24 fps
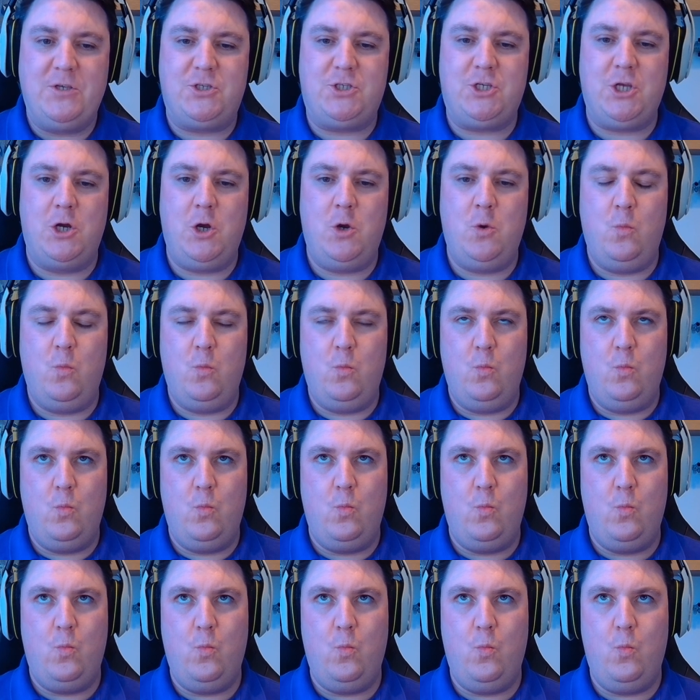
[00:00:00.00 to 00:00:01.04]
So
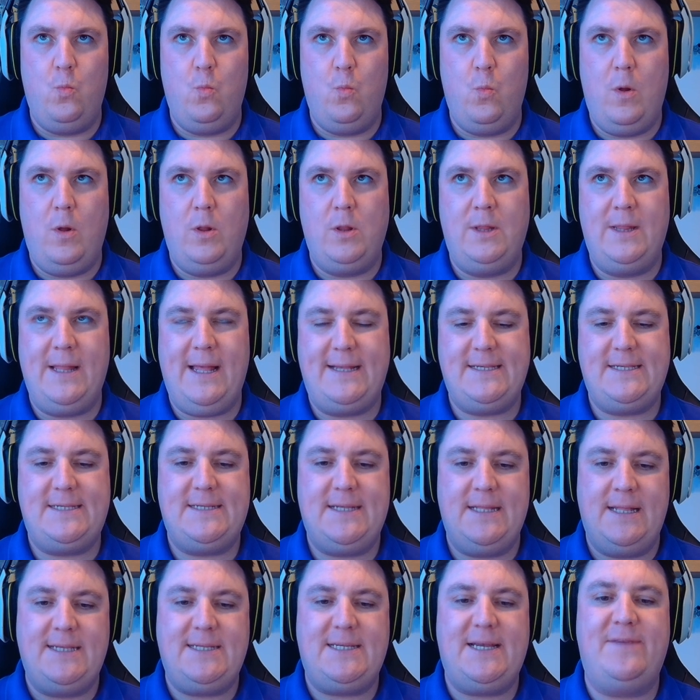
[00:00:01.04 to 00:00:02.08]

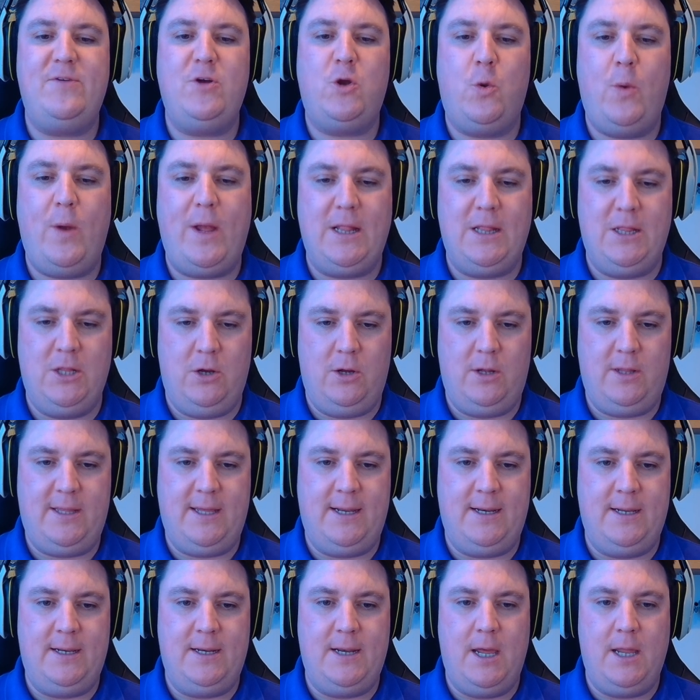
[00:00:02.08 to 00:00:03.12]
let's have a quick look
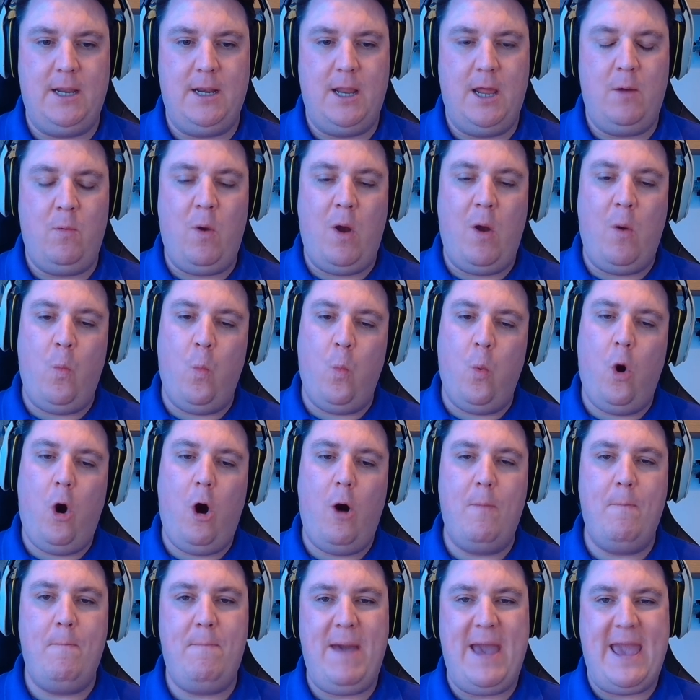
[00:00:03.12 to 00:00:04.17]
then at
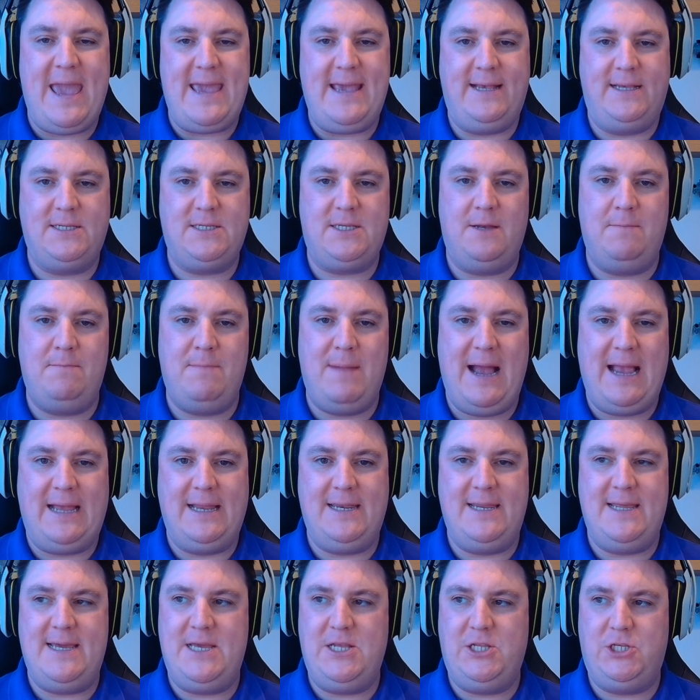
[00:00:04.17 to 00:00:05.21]
what makes
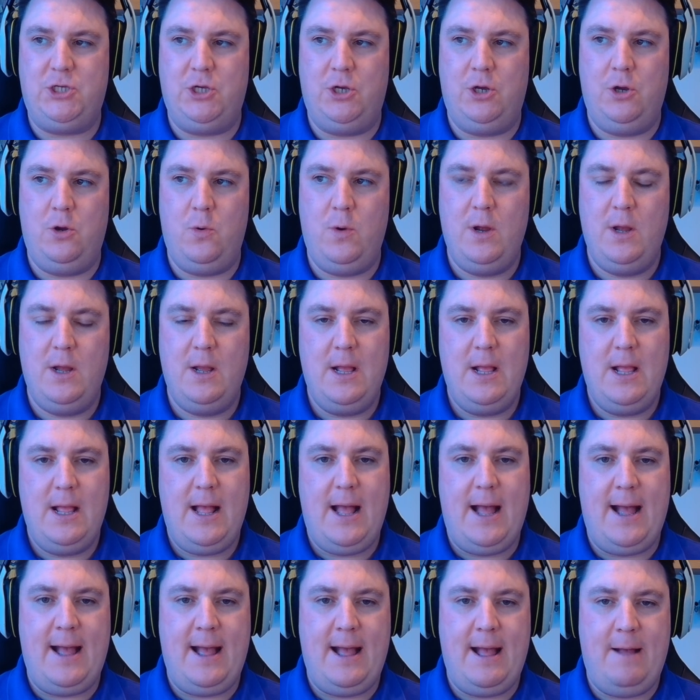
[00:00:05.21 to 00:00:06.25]
Magneto
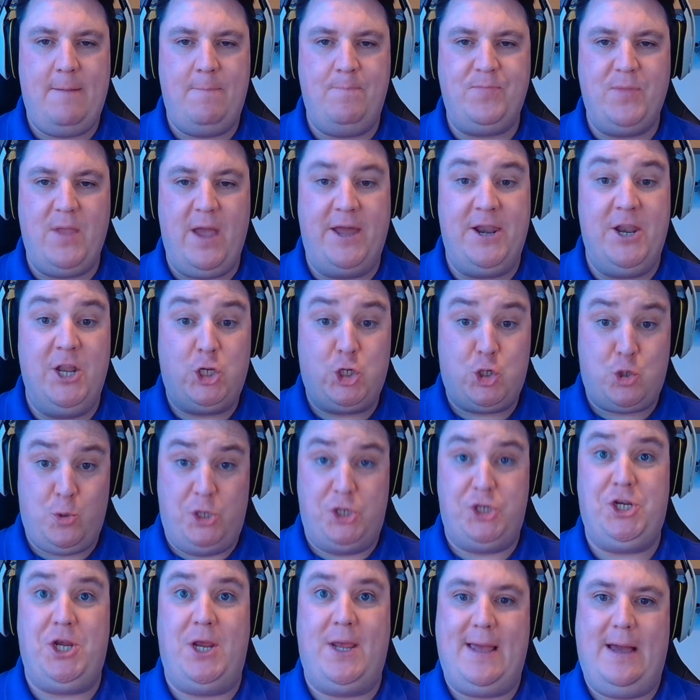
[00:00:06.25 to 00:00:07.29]
an
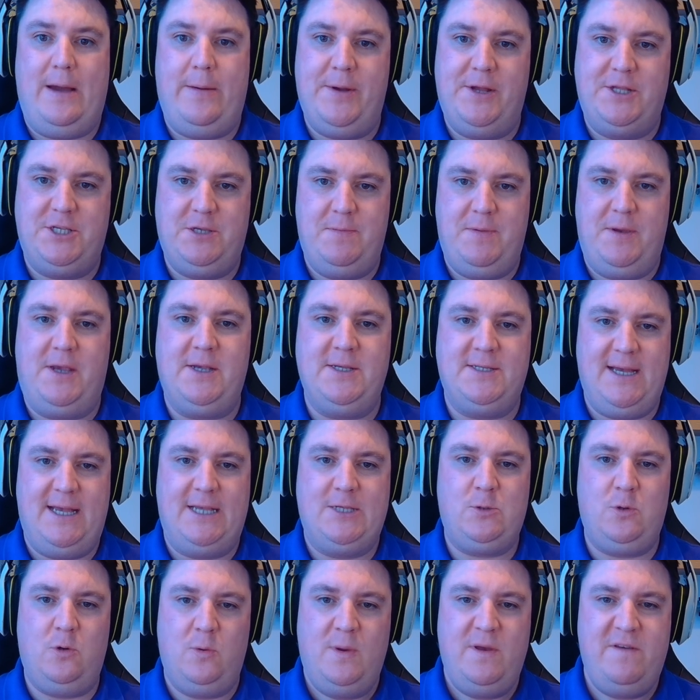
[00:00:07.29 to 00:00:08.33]
attrition character, because
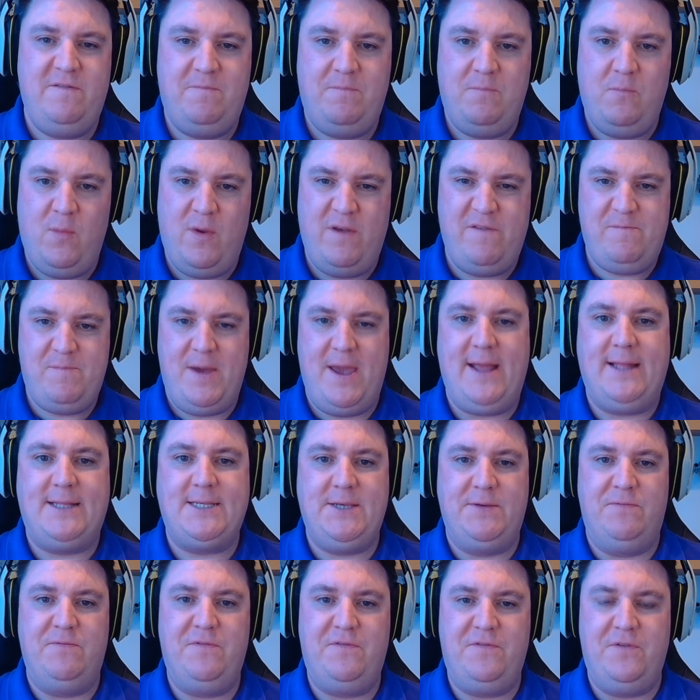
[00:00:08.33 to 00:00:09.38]
that's what we've picked
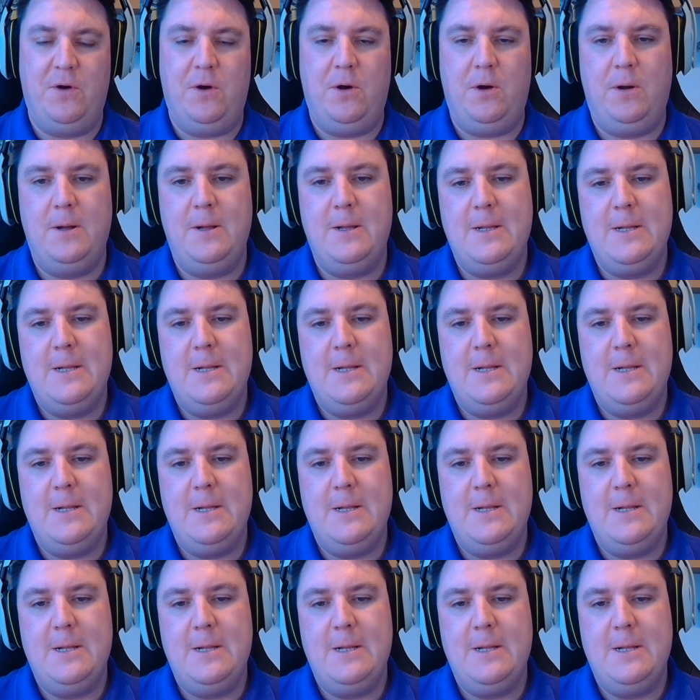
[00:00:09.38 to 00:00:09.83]
him for.